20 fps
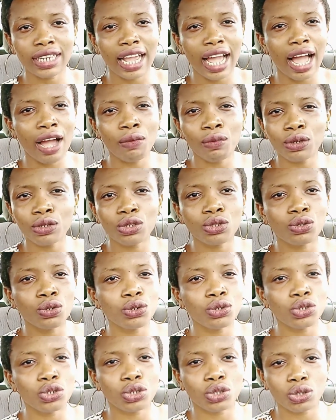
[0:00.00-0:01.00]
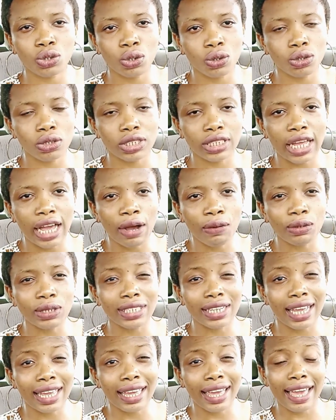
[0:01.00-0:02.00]
I was so shocked. I was
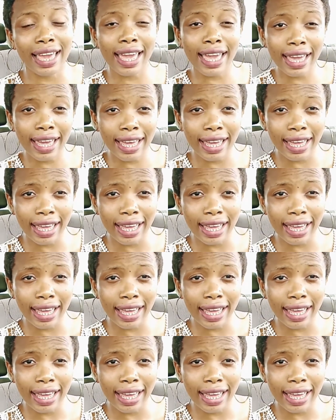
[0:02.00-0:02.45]
like, eh?